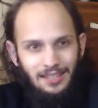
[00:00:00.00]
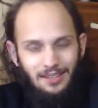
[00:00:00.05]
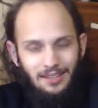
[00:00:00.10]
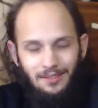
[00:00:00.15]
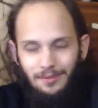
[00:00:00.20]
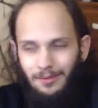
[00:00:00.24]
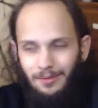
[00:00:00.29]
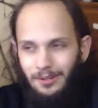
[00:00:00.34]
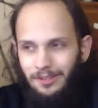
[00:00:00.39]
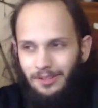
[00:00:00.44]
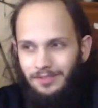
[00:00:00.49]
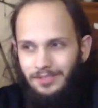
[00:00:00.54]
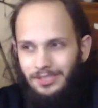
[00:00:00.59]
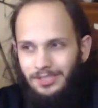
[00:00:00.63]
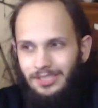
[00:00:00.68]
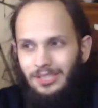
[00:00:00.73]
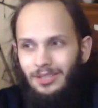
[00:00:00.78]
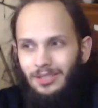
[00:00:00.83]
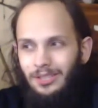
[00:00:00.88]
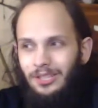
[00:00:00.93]
what is
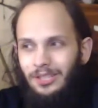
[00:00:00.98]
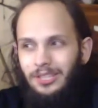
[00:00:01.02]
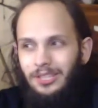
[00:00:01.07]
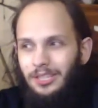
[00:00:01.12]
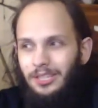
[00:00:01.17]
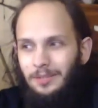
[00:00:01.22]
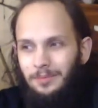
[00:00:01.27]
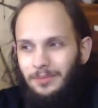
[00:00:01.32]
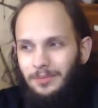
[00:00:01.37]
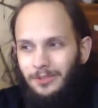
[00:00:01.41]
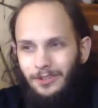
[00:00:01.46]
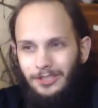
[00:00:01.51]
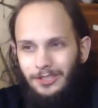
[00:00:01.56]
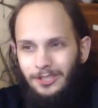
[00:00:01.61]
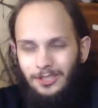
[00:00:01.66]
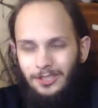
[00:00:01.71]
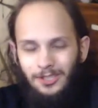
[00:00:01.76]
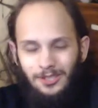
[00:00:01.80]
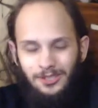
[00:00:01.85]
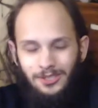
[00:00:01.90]
it, dilithium
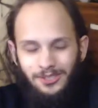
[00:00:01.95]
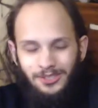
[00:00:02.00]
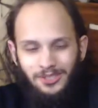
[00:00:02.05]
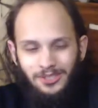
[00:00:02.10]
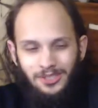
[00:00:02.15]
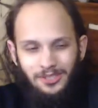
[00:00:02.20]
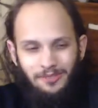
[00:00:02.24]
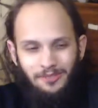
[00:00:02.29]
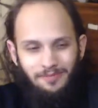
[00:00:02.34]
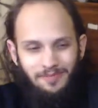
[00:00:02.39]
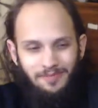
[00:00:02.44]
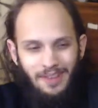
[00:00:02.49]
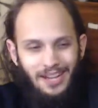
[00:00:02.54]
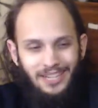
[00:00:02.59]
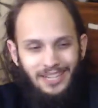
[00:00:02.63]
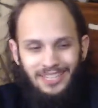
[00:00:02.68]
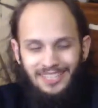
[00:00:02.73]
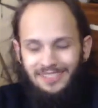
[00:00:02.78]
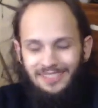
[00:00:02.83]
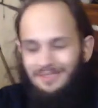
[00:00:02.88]
crystals
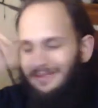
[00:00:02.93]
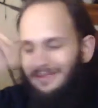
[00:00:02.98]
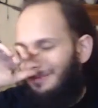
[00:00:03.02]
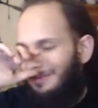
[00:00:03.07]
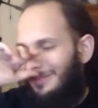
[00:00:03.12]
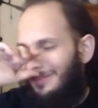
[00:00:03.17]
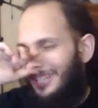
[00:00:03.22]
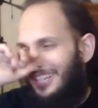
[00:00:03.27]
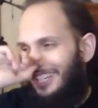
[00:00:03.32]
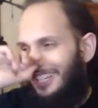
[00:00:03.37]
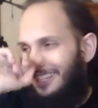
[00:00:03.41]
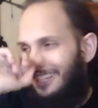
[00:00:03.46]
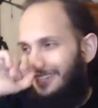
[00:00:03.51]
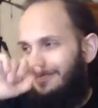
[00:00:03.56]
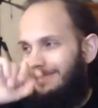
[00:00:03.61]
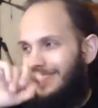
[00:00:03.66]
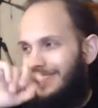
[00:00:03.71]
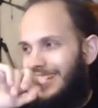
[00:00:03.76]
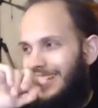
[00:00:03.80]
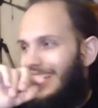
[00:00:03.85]
mining planet,
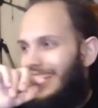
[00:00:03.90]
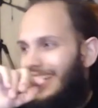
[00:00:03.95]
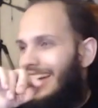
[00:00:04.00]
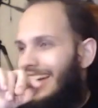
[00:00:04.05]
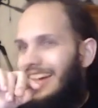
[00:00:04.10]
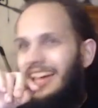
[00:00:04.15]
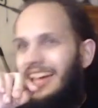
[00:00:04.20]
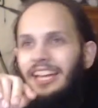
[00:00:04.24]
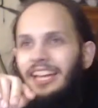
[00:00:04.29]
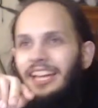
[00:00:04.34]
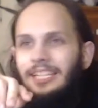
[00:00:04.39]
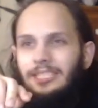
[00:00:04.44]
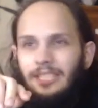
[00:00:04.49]
and he's